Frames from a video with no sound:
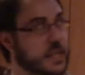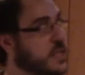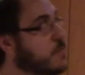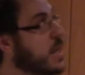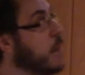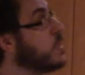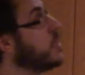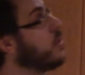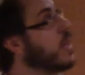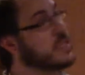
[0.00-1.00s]
Sometimes
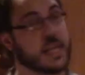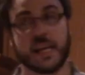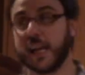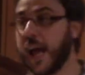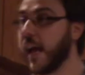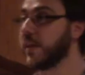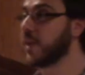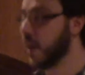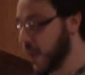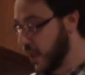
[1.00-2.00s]
it's translated
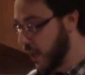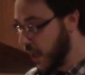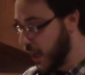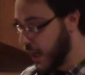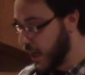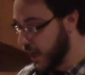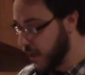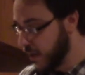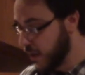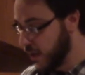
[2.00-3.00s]
as,
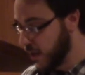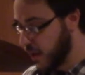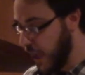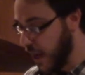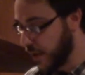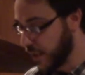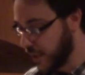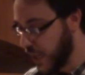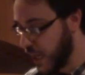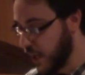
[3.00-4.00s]
how does it
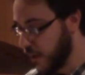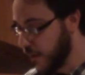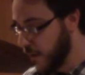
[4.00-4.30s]
say here?